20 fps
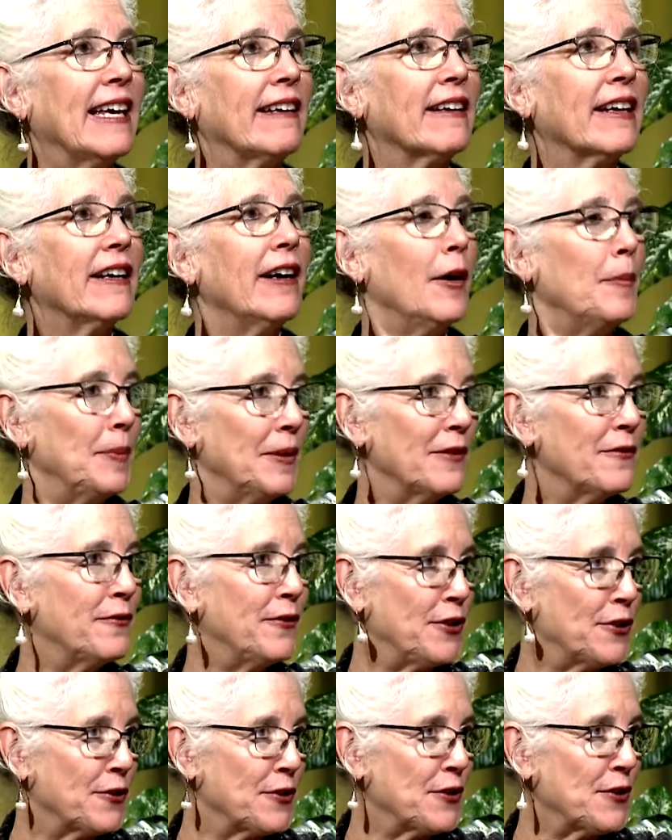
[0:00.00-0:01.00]
that a couple
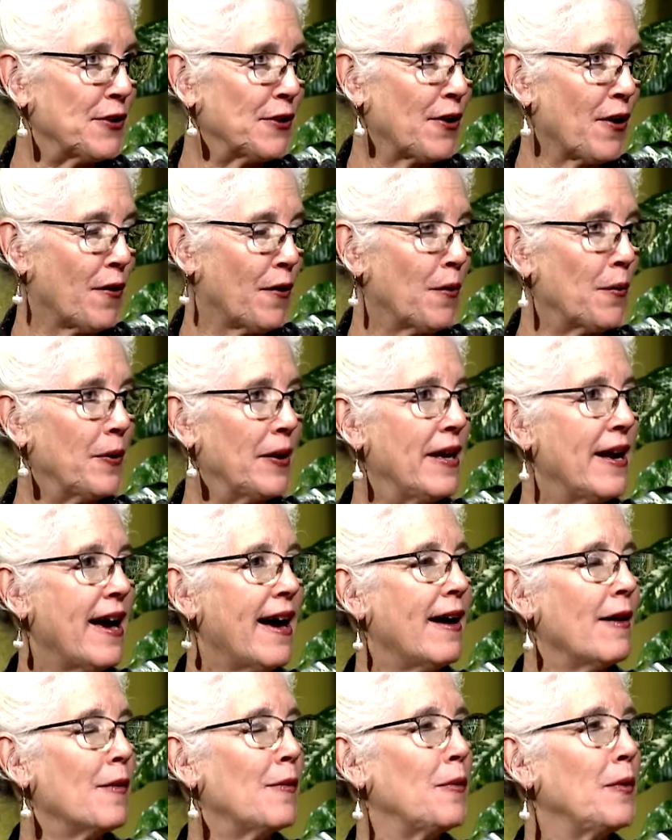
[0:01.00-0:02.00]
of years ago we,
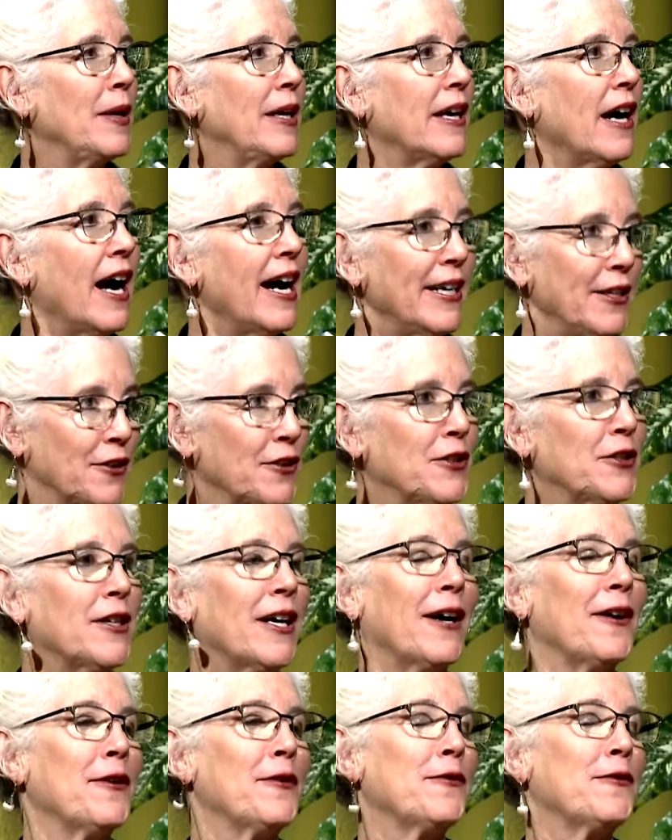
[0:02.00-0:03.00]
we hired
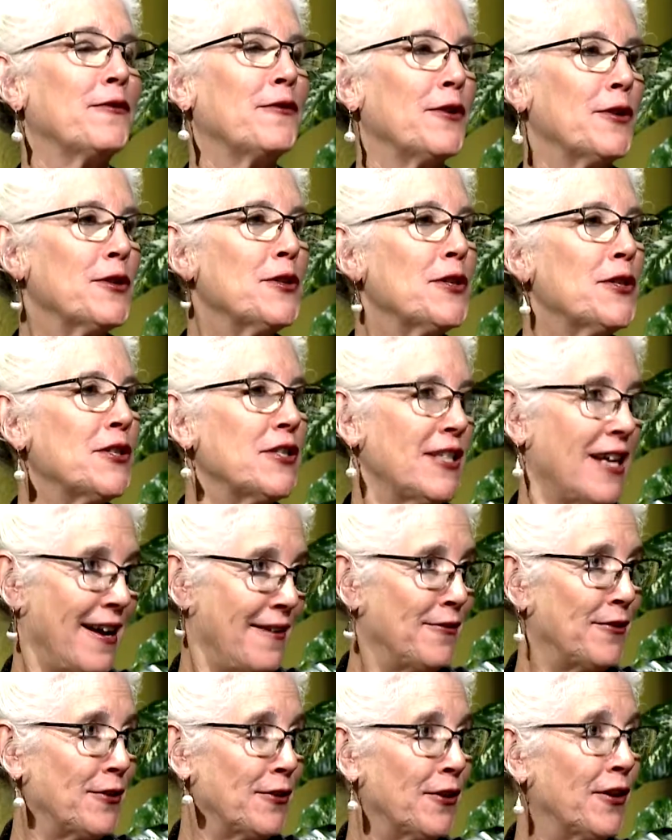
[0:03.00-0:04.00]
our first
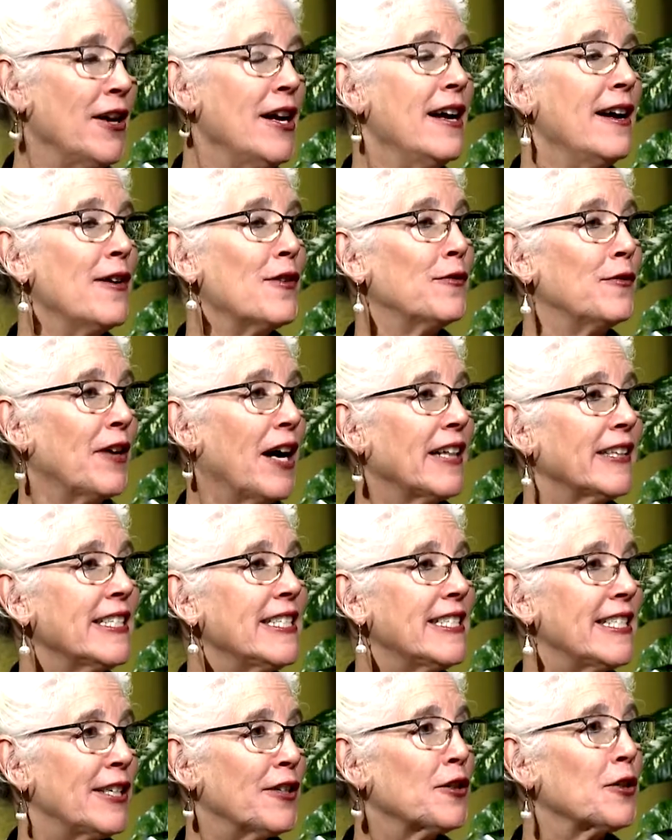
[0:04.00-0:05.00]
ever
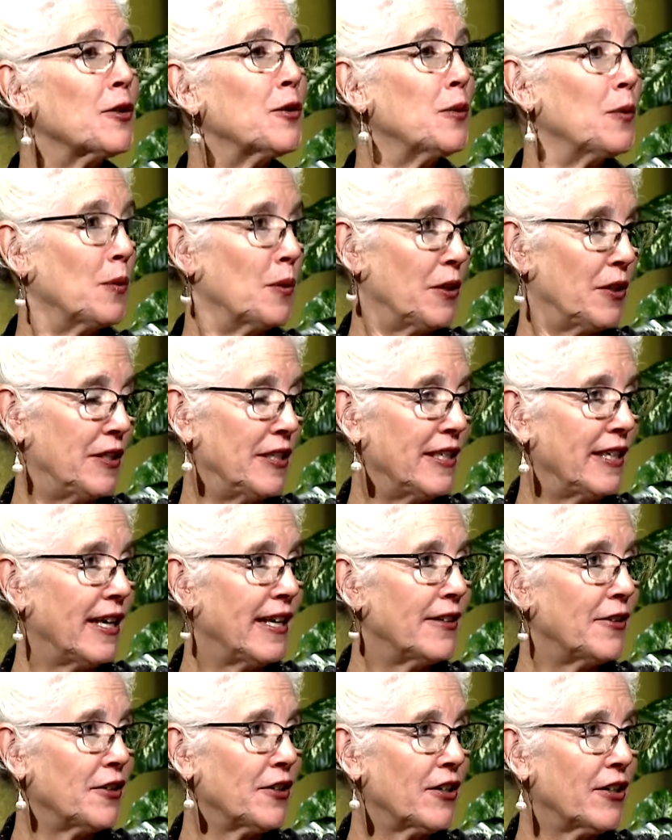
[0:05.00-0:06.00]
volunteer
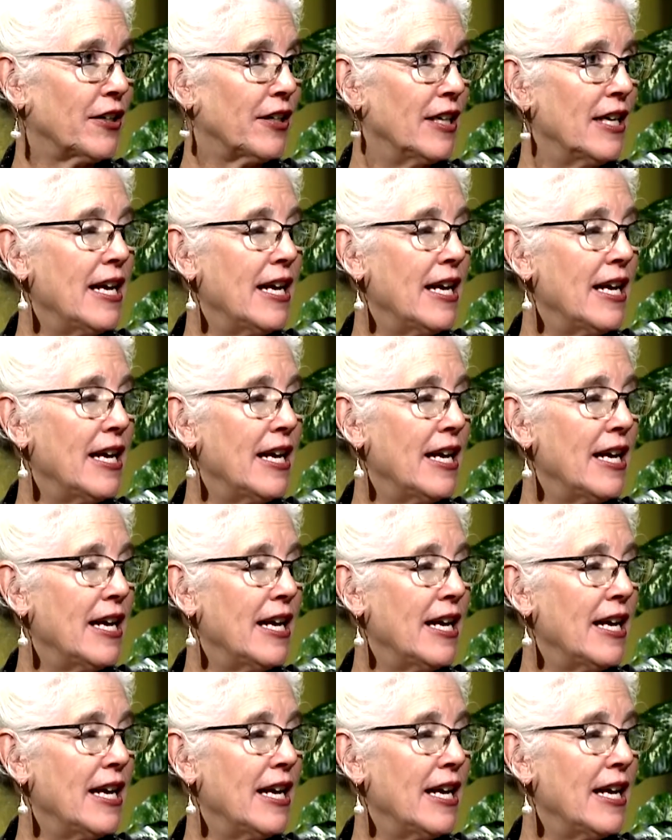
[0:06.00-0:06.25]
coordinator.